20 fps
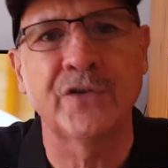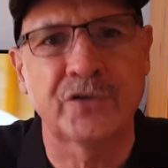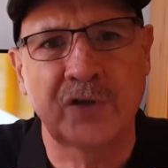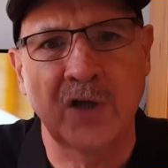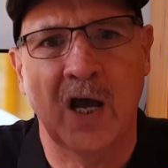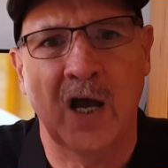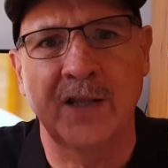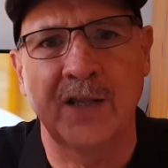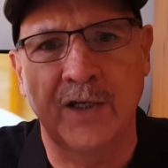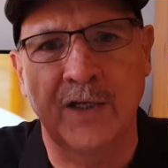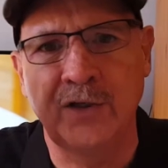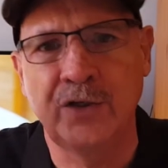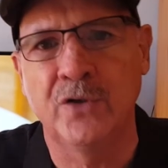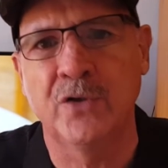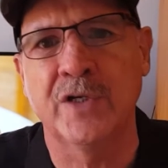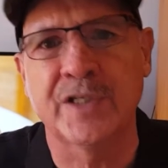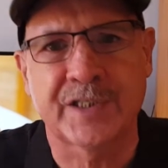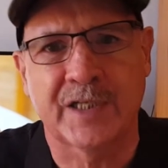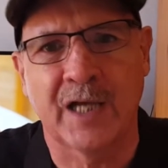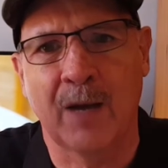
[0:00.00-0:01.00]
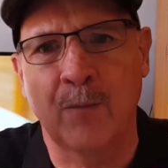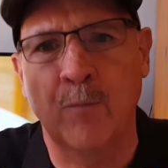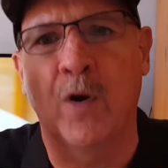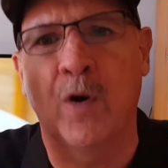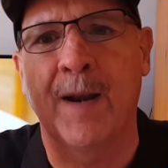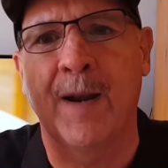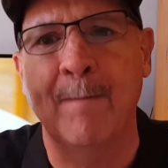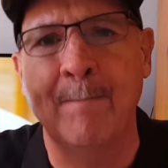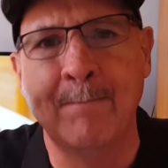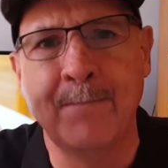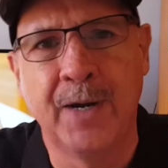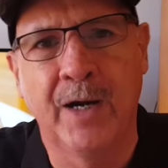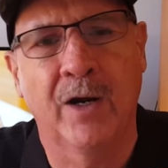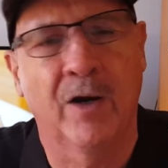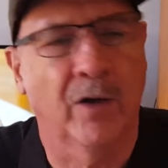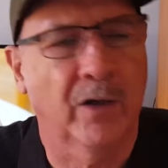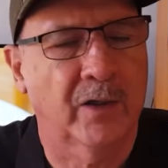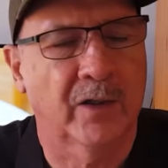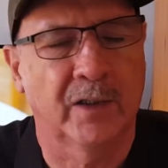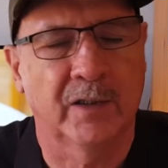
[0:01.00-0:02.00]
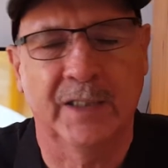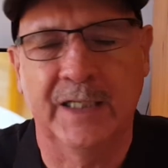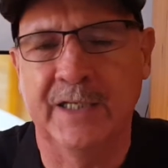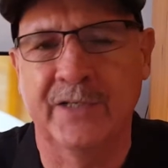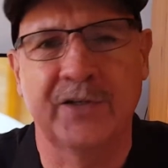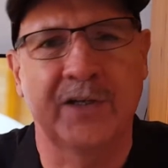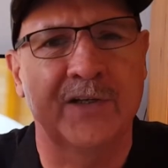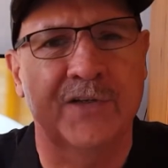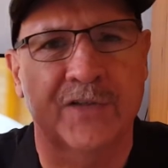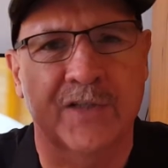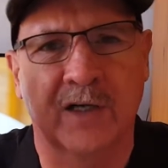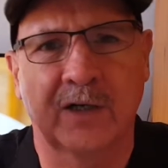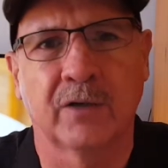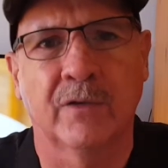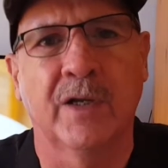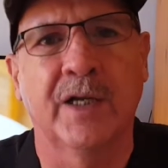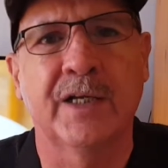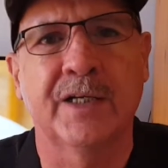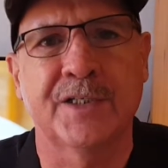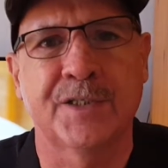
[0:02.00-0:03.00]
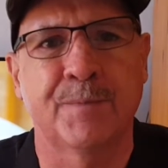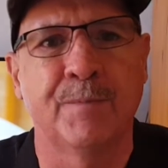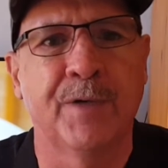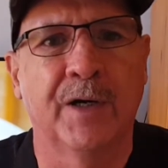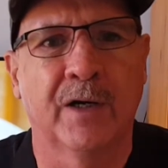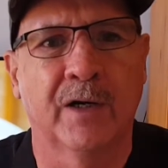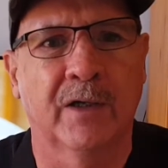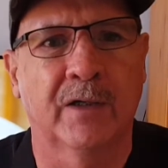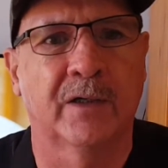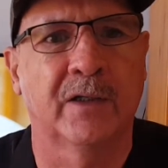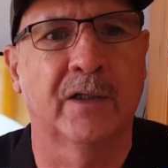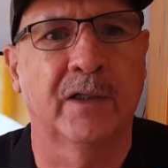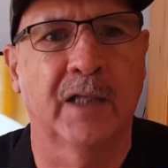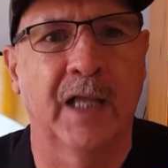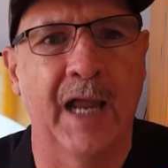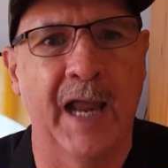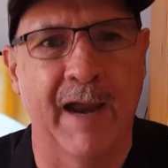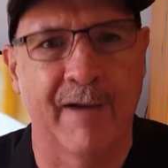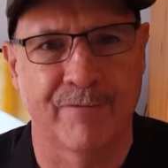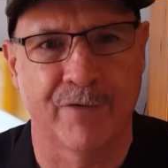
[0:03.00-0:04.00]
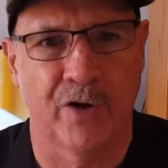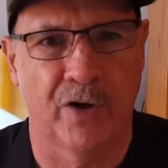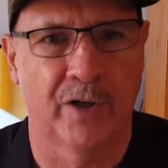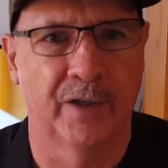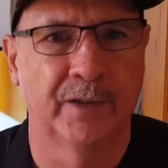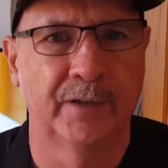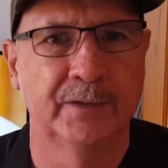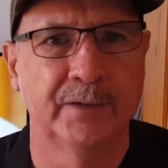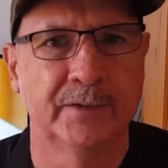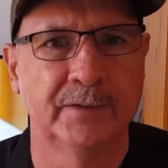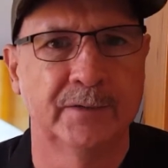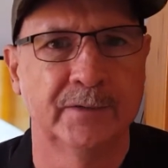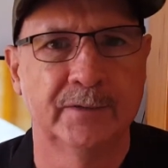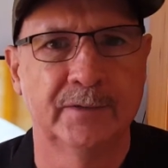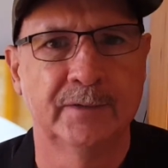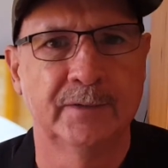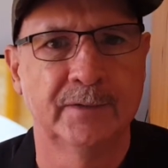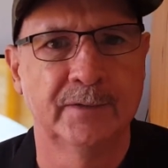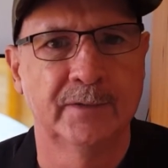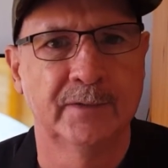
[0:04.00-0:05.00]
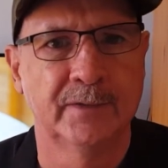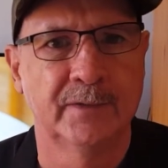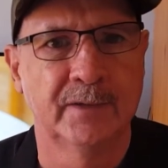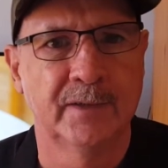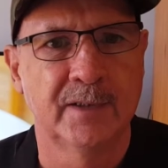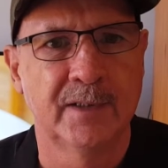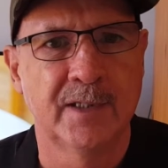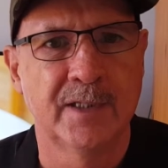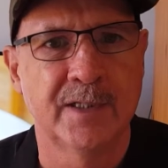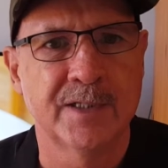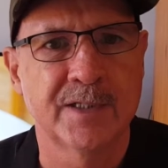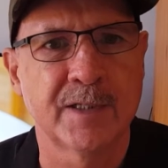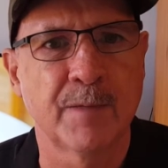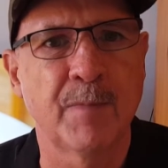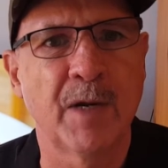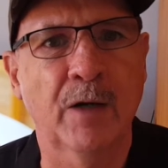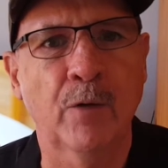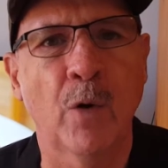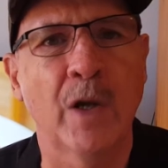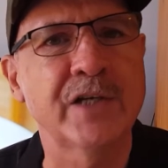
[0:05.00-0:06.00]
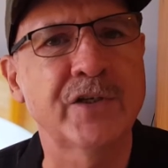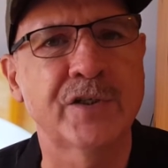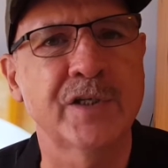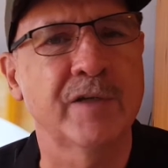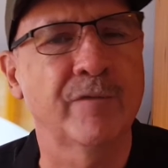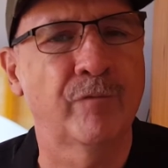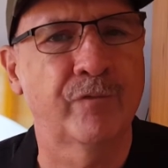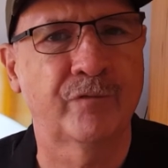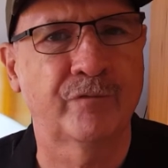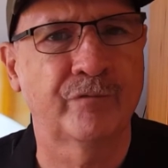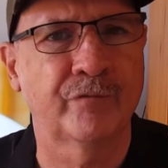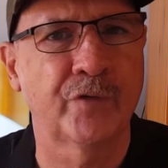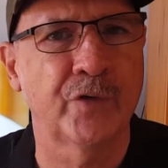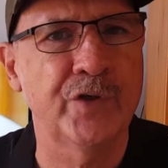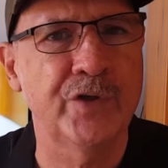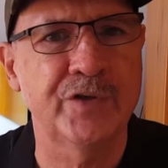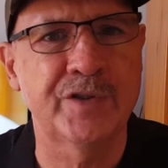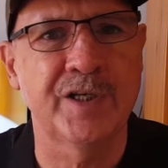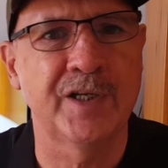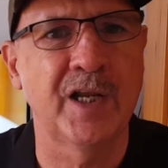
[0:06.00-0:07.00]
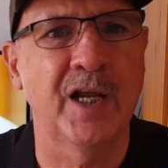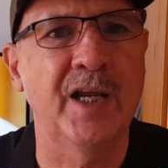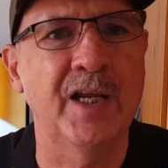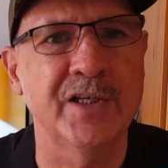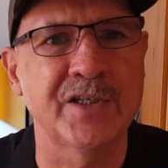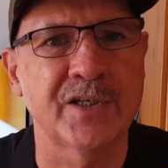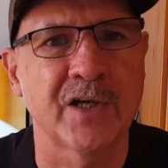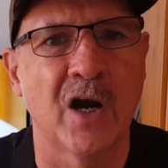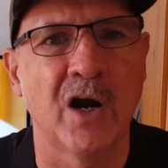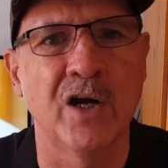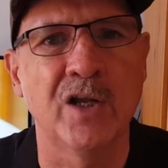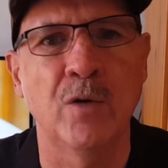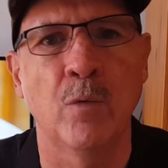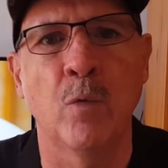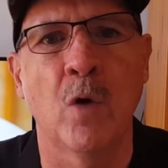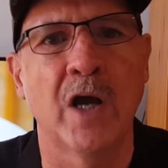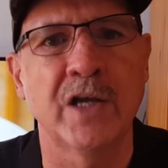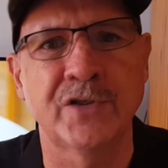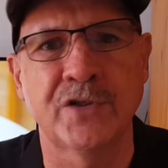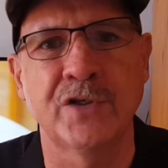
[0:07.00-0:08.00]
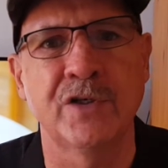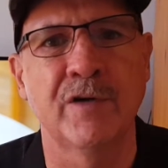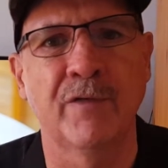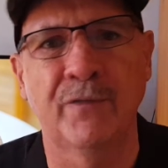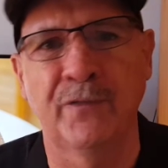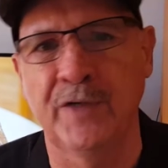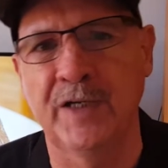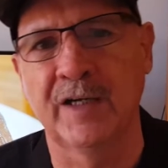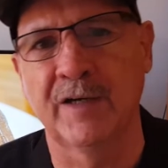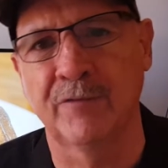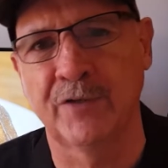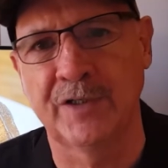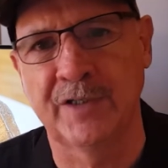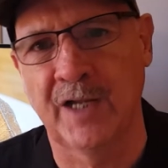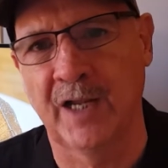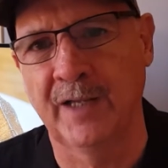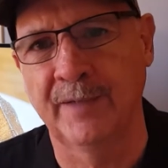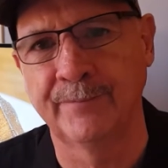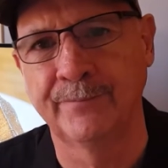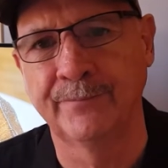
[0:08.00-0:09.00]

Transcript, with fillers: is gone. The new has come. What a miracle. It is the greatest miracle ever. So my question for you today is, are you washing your feet every day?